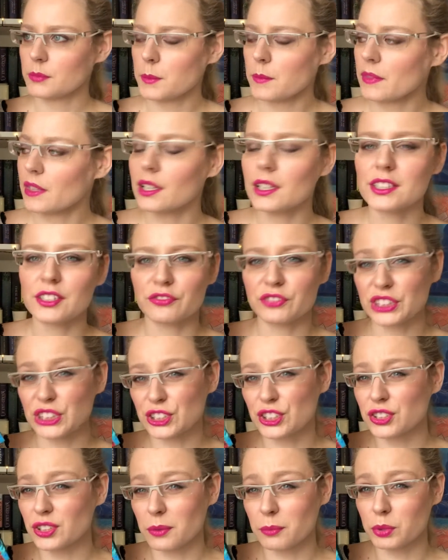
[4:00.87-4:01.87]
is the
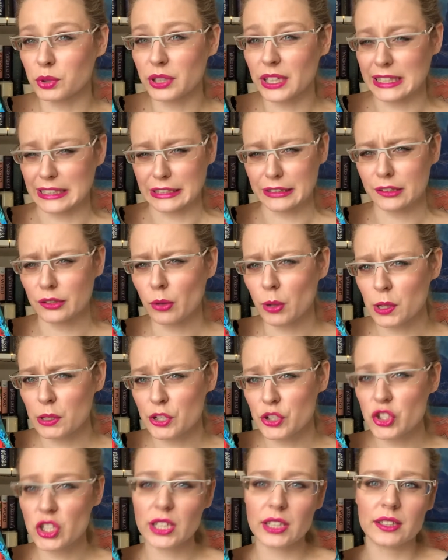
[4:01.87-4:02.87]
first book in a
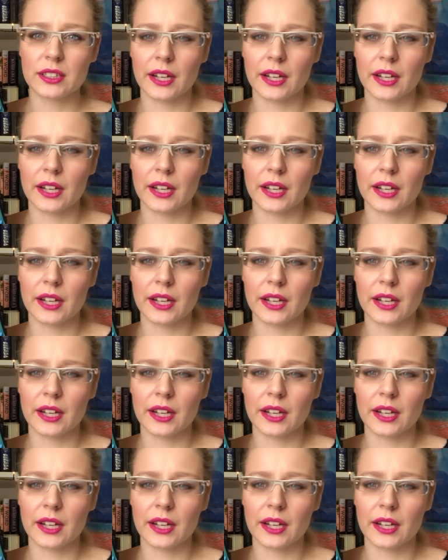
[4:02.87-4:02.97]
duology.